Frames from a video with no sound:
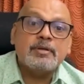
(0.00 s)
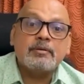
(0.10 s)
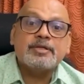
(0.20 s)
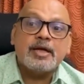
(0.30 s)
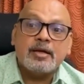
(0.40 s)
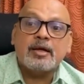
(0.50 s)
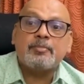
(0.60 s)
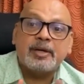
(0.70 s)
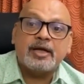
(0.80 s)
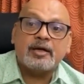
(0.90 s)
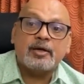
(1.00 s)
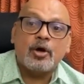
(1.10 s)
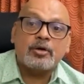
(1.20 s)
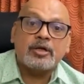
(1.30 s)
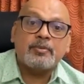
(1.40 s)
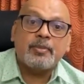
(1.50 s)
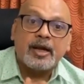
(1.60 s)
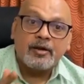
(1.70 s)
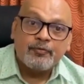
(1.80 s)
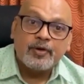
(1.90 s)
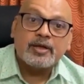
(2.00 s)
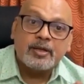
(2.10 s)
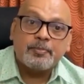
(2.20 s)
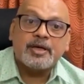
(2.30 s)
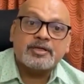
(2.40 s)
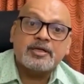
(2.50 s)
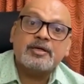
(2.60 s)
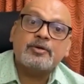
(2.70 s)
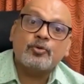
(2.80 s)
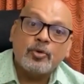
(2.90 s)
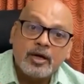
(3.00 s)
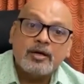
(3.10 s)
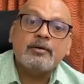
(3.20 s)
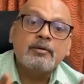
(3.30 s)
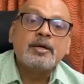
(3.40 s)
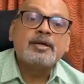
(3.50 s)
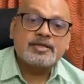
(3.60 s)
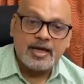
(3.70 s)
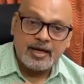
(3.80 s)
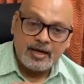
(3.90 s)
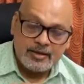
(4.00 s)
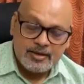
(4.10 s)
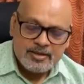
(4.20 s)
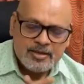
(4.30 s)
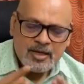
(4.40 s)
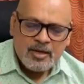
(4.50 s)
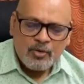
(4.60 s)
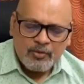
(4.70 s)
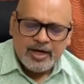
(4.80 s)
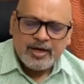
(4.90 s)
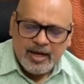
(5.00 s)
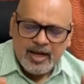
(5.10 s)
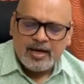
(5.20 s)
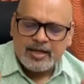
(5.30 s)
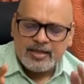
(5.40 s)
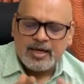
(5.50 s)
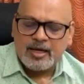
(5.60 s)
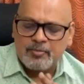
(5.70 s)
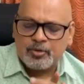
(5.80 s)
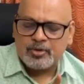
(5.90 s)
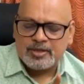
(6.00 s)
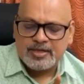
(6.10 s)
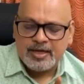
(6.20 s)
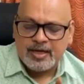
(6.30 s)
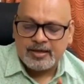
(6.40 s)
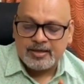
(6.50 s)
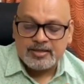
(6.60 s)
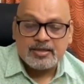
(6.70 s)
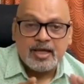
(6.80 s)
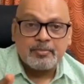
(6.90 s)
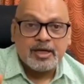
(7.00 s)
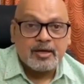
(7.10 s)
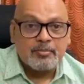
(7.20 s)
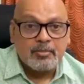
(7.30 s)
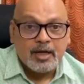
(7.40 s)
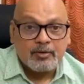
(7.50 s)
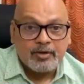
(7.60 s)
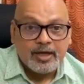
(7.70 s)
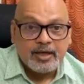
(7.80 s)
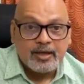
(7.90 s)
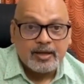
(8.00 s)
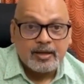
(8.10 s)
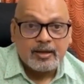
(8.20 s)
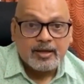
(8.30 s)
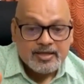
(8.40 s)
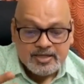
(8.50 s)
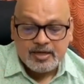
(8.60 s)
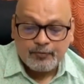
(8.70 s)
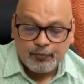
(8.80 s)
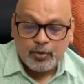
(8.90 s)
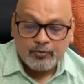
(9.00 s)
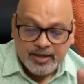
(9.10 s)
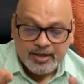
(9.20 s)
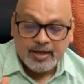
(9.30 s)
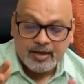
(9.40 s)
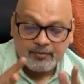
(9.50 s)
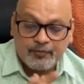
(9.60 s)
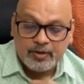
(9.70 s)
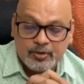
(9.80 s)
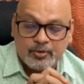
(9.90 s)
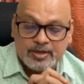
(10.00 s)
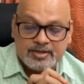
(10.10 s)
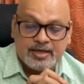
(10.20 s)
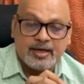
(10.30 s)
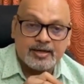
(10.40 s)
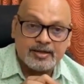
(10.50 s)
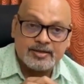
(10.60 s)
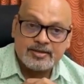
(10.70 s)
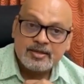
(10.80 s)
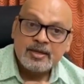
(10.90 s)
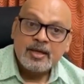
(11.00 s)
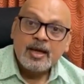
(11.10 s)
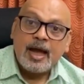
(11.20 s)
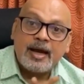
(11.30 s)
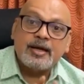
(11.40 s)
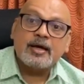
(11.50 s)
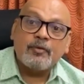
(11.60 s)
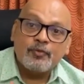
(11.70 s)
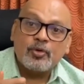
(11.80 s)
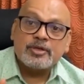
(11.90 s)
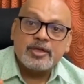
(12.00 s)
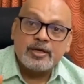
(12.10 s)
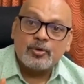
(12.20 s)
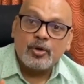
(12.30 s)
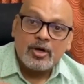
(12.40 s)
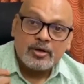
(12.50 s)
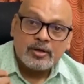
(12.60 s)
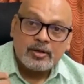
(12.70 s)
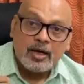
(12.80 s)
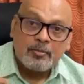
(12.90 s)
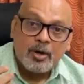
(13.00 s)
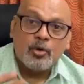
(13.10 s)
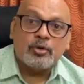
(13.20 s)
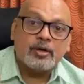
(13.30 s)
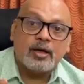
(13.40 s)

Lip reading: general medical doctor may refer the patient to a psychiatrist. Very rarely they come to the psychiatrist. They become very resentful when they are referred to a psychiatrist. And of course they do not come out,